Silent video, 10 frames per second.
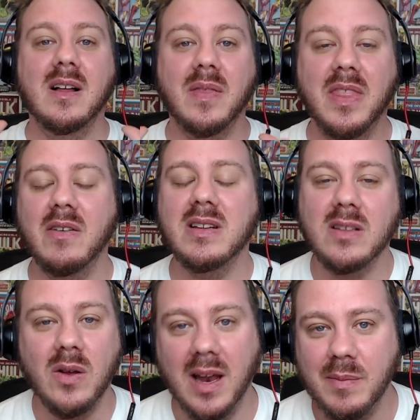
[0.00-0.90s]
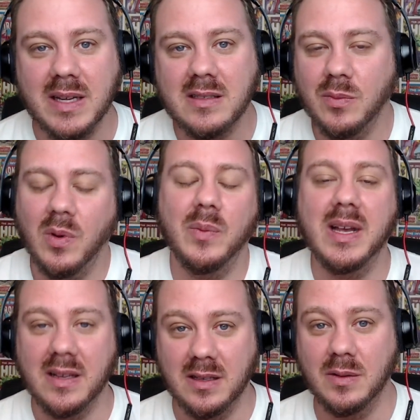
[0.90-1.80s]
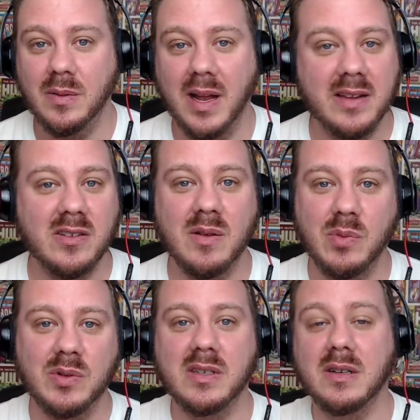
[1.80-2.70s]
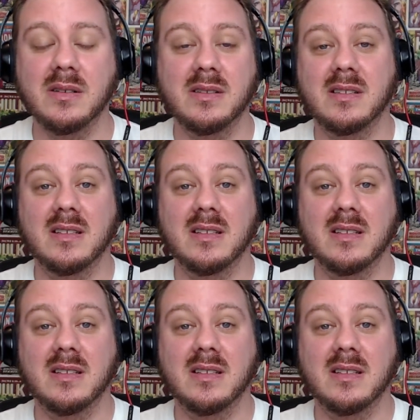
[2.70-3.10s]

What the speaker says: there is no limit to what we can do, ladies and gentlemen, boys and girls.